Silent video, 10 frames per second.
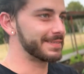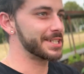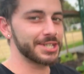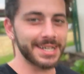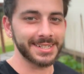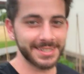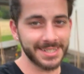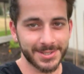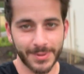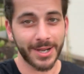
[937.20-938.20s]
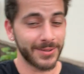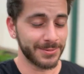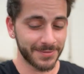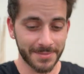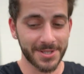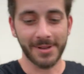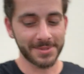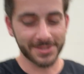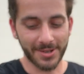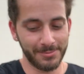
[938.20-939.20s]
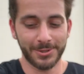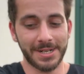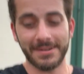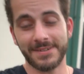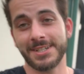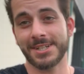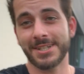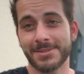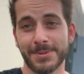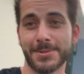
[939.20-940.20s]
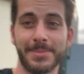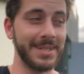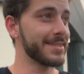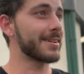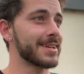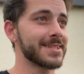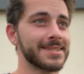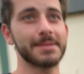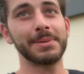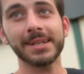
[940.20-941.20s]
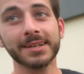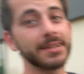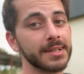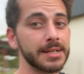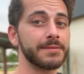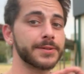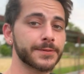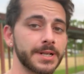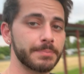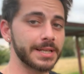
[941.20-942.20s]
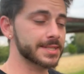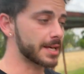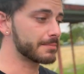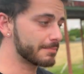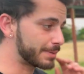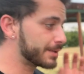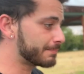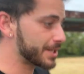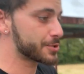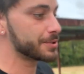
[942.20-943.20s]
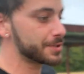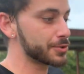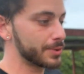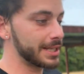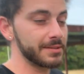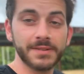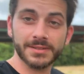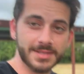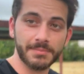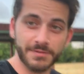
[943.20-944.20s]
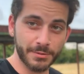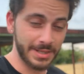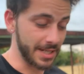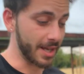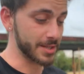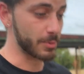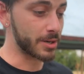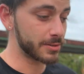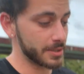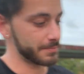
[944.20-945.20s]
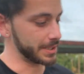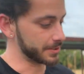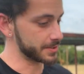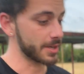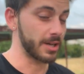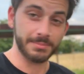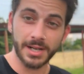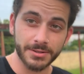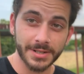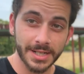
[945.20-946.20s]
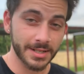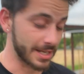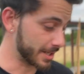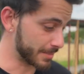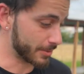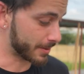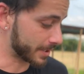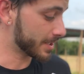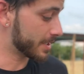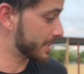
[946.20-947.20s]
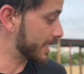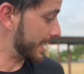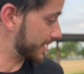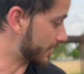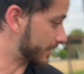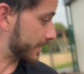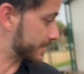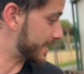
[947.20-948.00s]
veggie garden as well, from time to time, will have veggies, which will be enticing to pick. Feel free to pick some, but make sure you do leave some for me as well, because I'm hungry and I'm growing and I like to